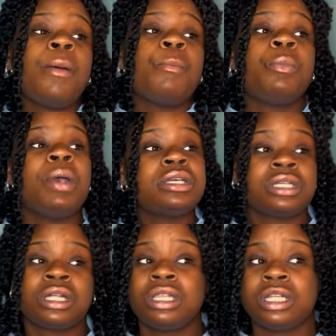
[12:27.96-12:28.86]
But
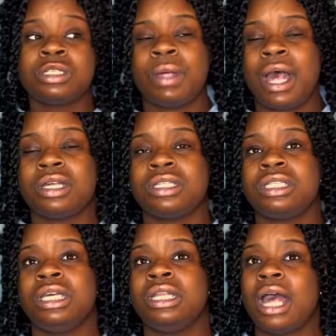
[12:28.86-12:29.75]
basically this
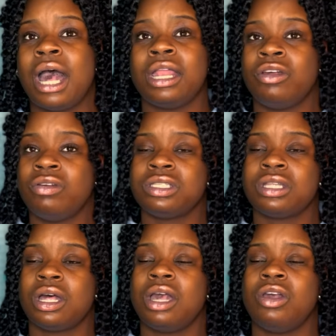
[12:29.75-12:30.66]
magazine had Harry,
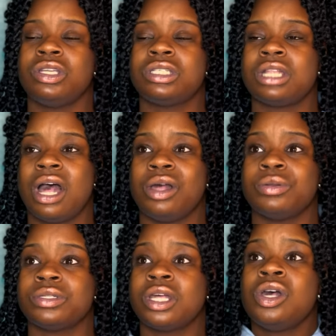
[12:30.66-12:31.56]
Harry
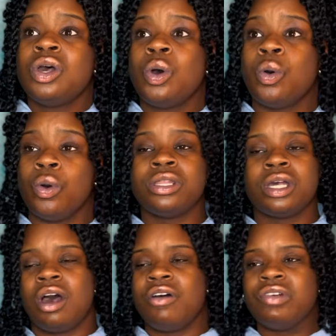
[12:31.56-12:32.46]
Styles on the
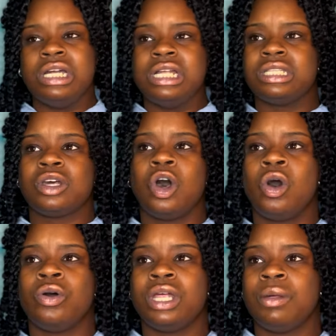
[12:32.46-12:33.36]
cover and
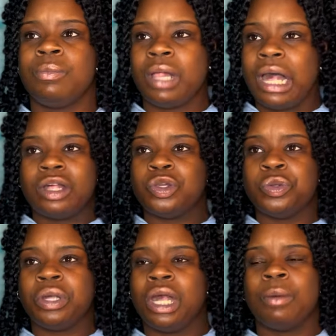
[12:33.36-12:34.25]
called him like
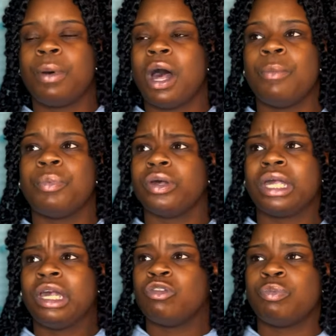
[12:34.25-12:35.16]
new king of pop or
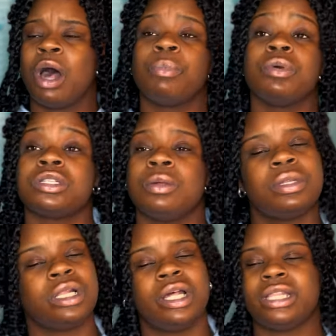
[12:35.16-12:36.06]
king of pop or
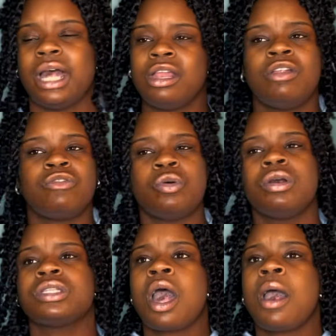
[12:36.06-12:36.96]
something like that. And of
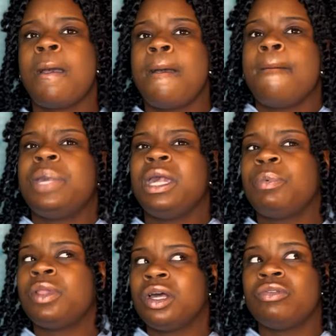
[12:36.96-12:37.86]
course,
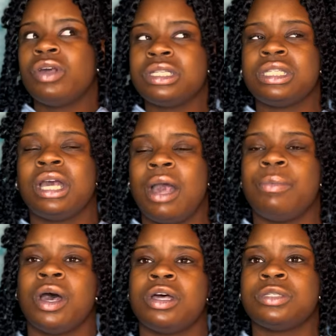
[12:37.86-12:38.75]
people are raising
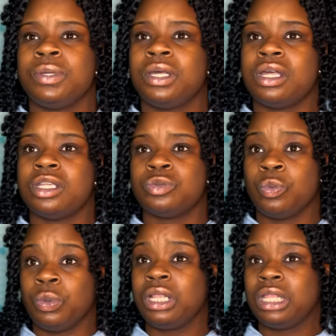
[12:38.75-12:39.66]
eyebrows because
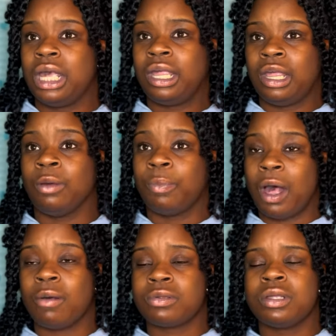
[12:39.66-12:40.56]
when we think king of
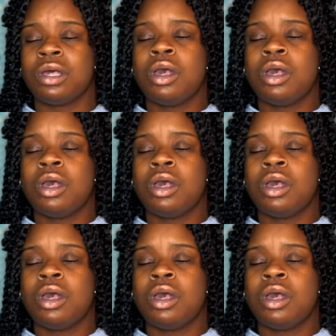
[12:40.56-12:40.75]
pops,